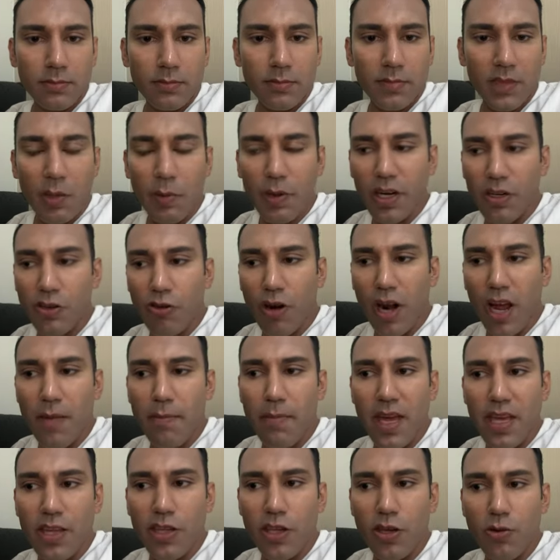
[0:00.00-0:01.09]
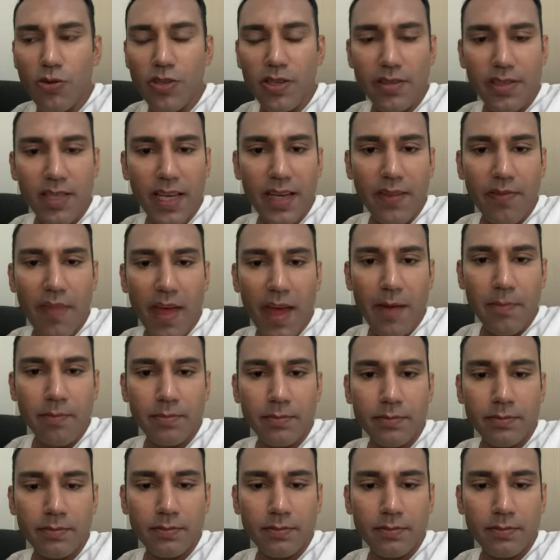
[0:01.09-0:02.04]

They want to try and make you just like them.